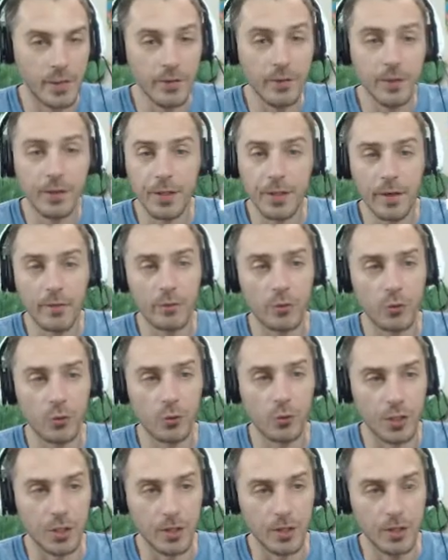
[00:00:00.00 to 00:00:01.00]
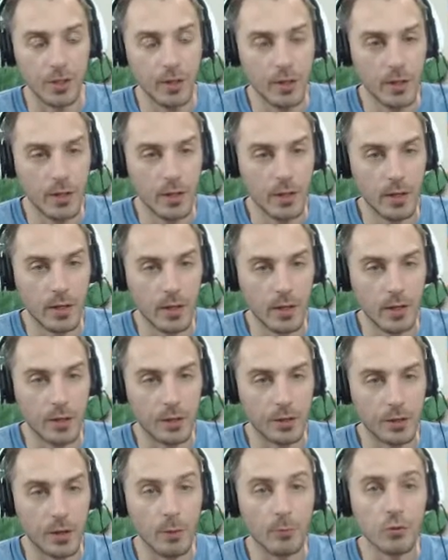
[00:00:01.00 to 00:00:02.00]
Even the evolution,
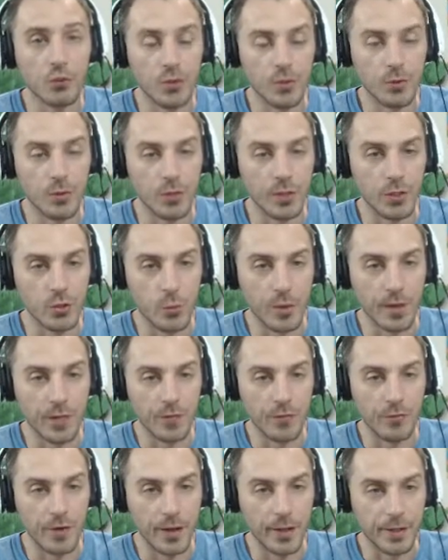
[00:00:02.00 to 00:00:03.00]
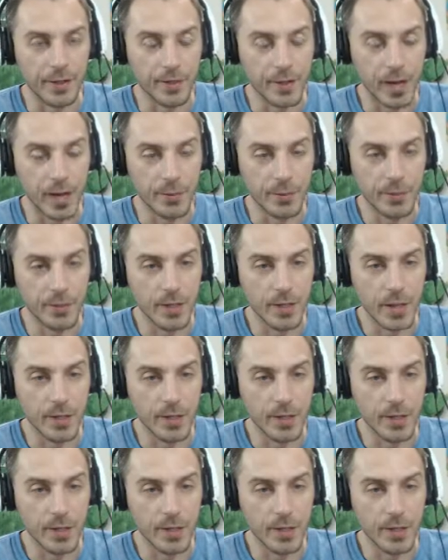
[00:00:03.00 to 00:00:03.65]
Gumshoos is weak to fighting types,